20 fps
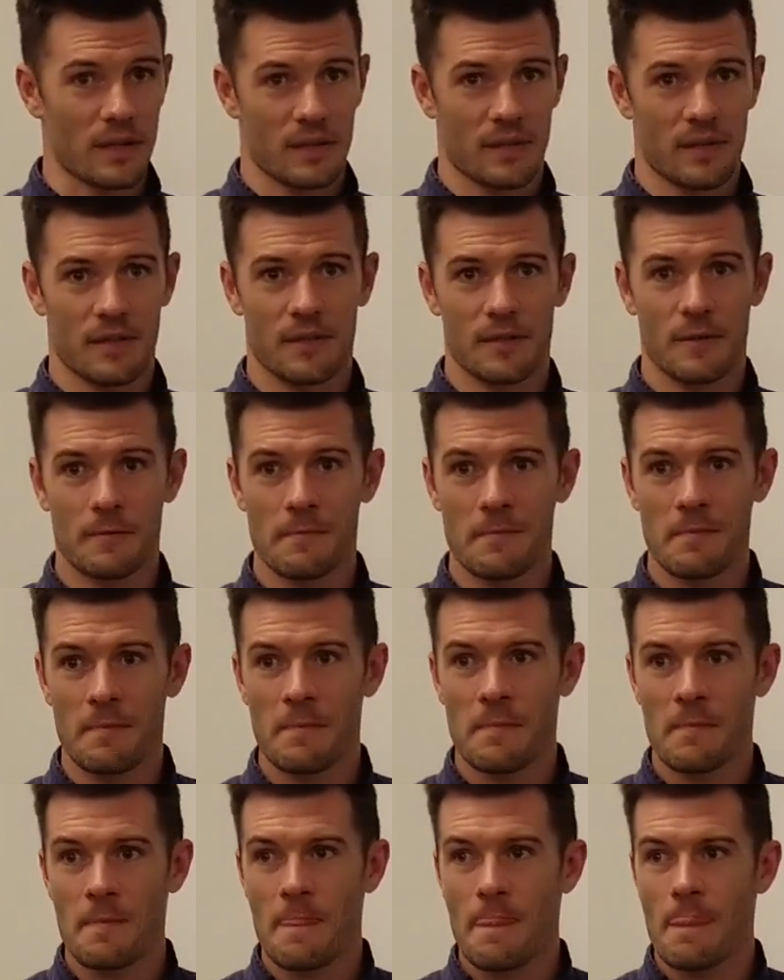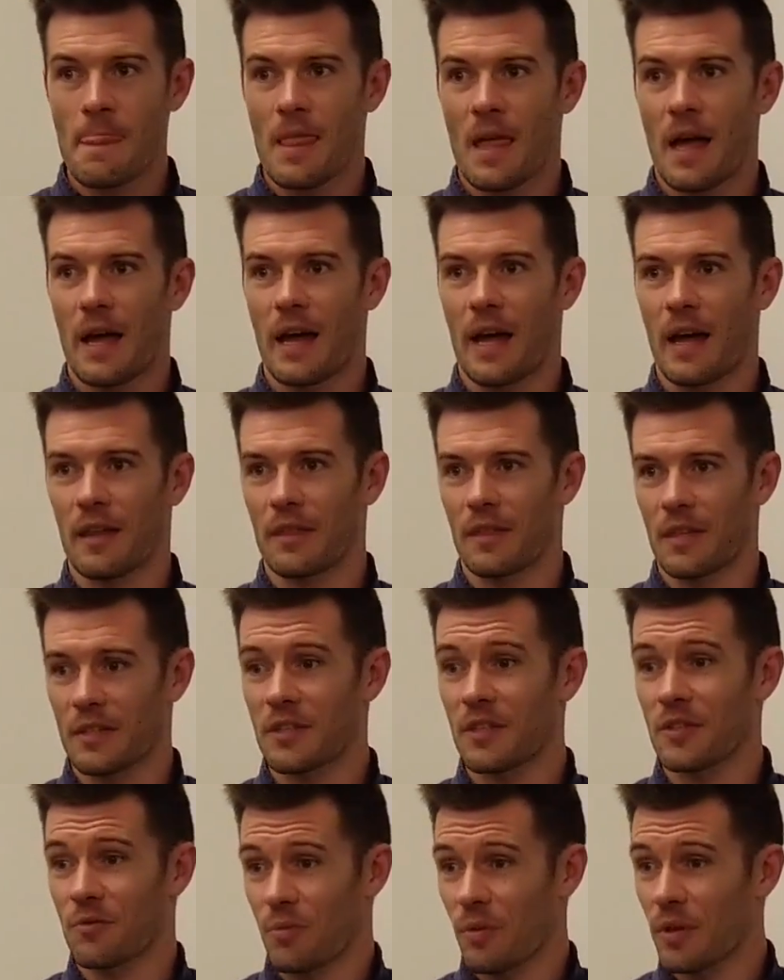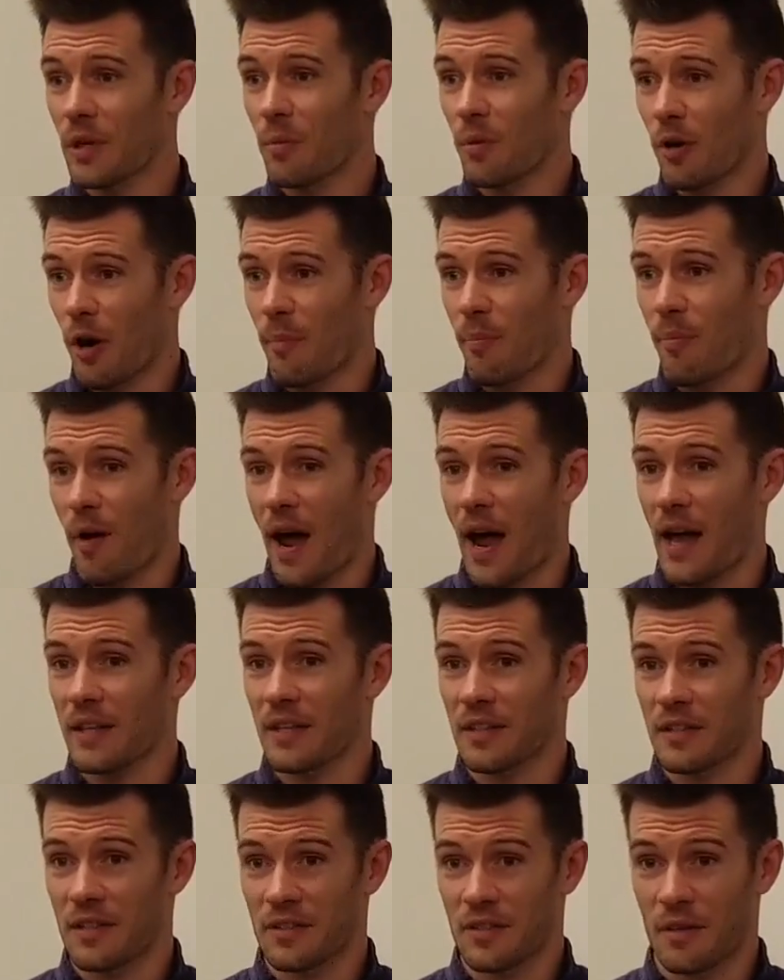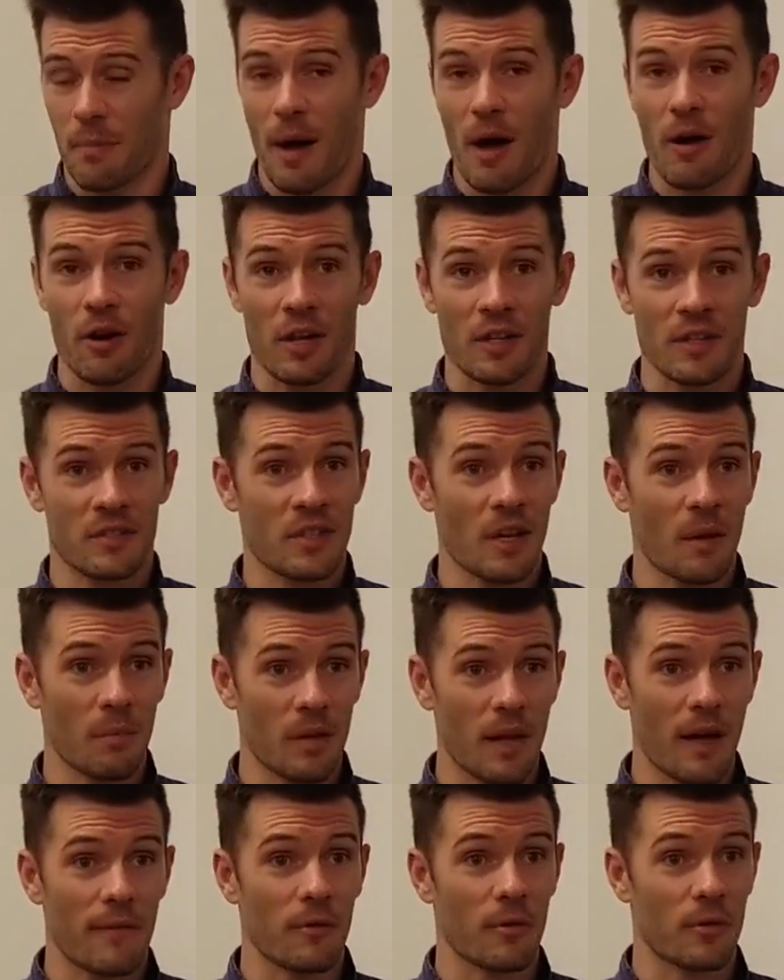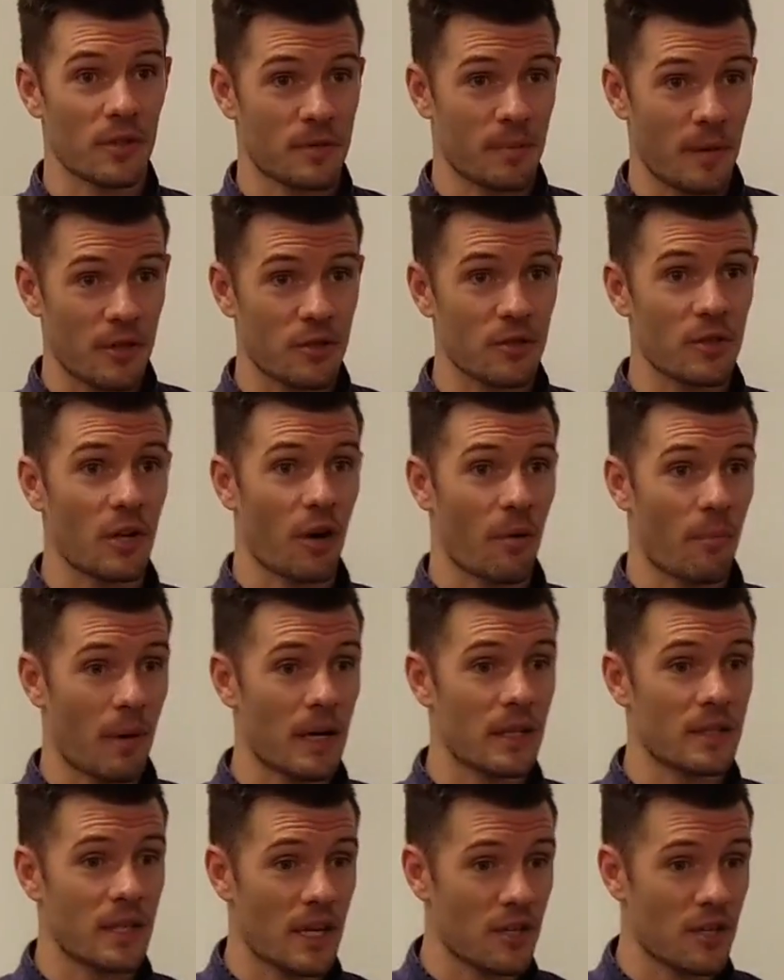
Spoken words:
especially our meditation practice, and especially our Tai Chi as a moving meditation.